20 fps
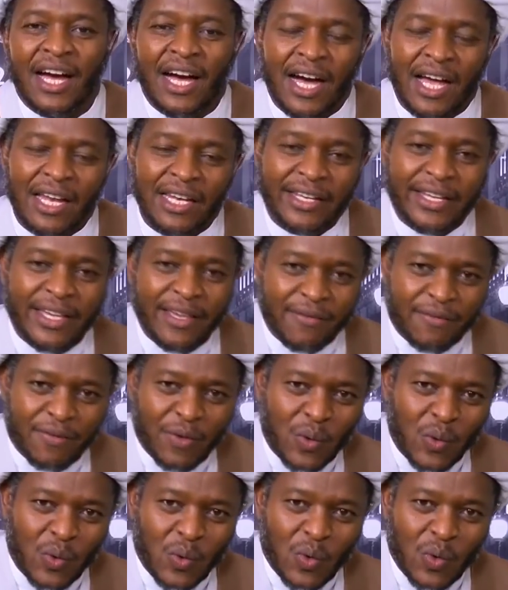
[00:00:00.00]
I'll give
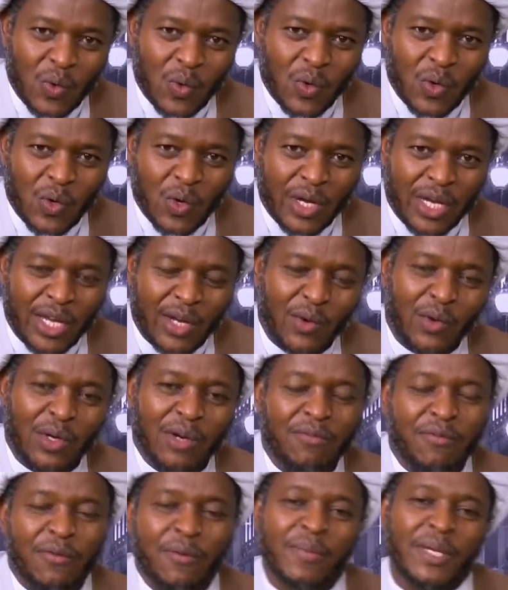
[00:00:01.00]
you in order
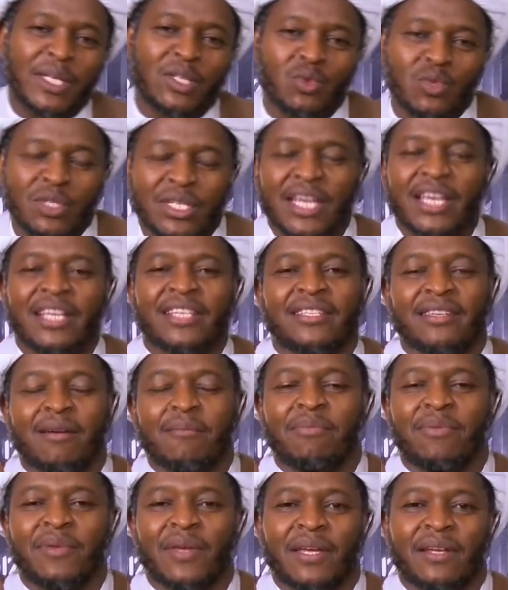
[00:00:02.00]
for me to take
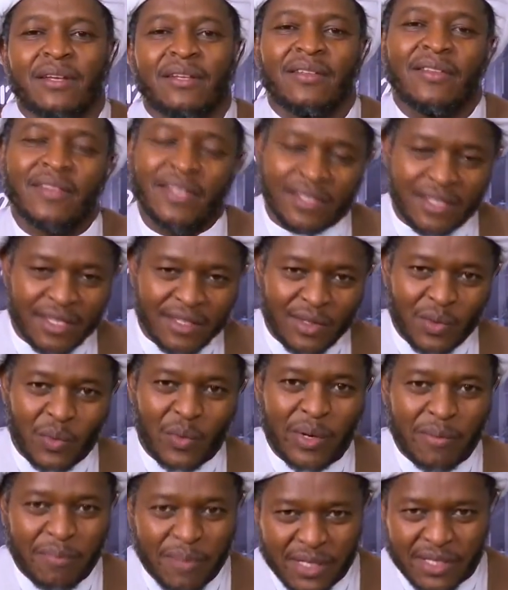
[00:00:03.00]
something. This is the
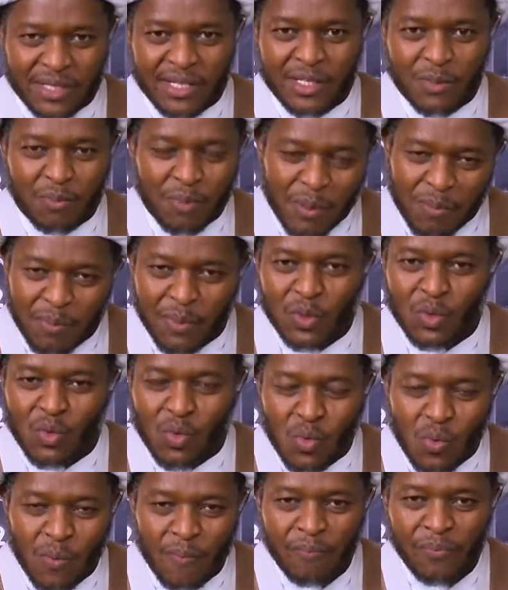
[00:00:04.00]
way business people
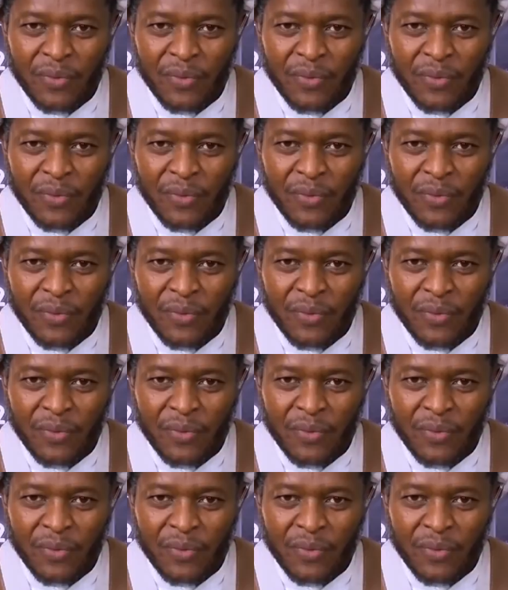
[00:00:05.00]
do.